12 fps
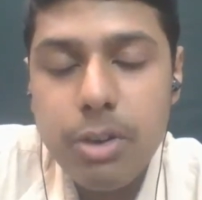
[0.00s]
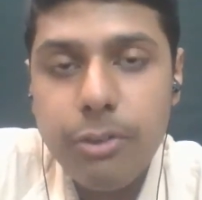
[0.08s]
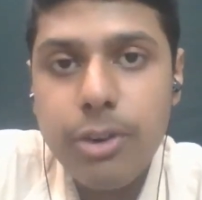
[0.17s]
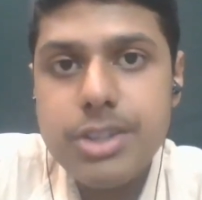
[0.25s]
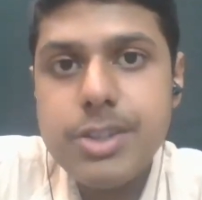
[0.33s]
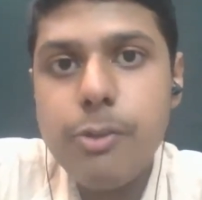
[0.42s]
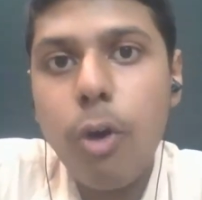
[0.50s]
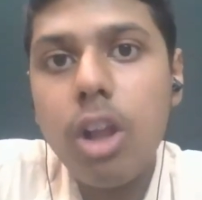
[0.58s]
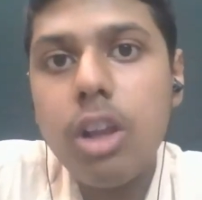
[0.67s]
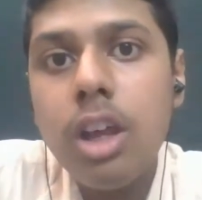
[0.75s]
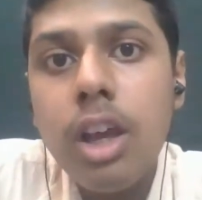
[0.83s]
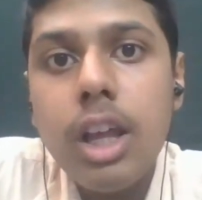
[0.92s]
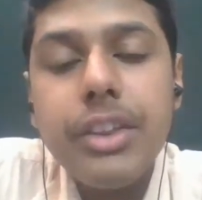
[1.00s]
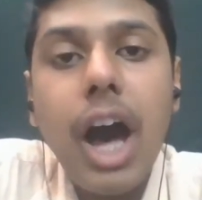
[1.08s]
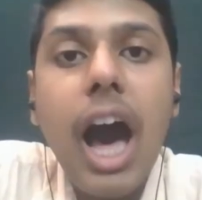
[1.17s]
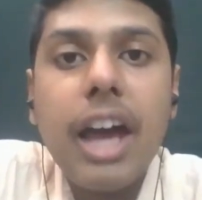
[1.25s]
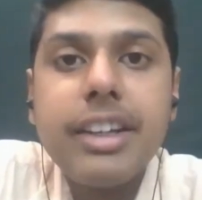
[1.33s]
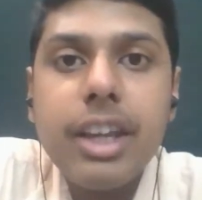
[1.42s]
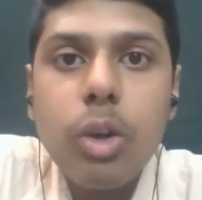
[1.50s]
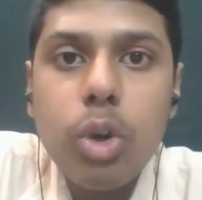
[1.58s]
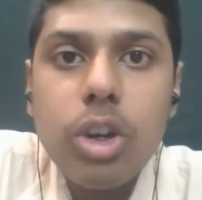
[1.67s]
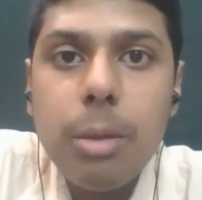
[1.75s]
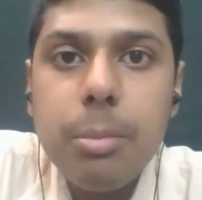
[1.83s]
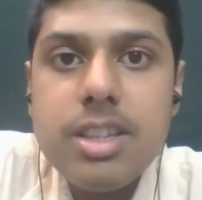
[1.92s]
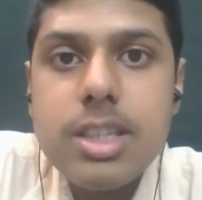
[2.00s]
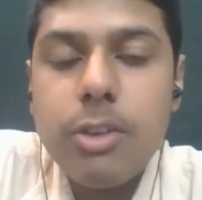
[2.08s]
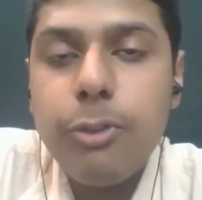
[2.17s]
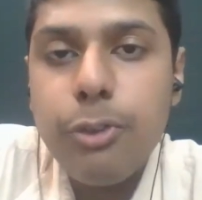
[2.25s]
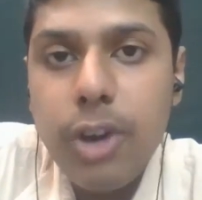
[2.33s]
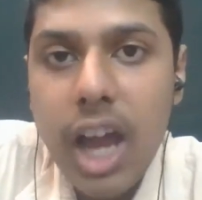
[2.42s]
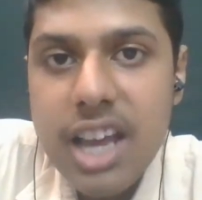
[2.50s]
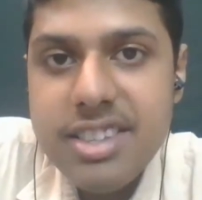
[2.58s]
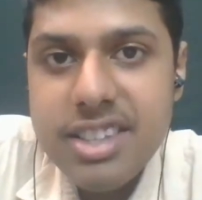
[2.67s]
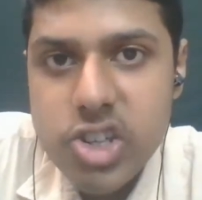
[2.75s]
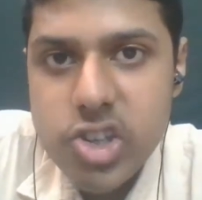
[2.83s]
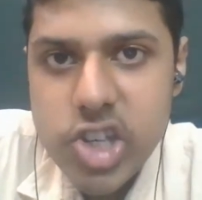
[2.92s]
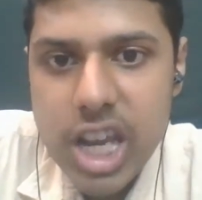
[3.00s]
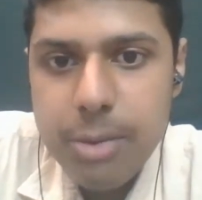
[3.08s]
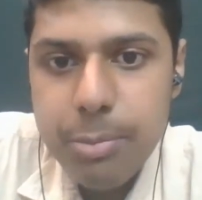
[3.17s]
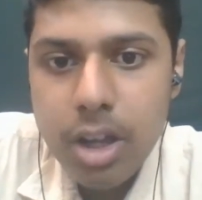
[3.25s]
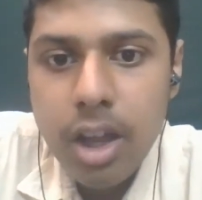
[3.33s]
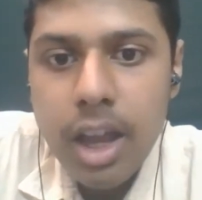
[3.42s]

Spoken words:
First of all, the archegonium is flask shaped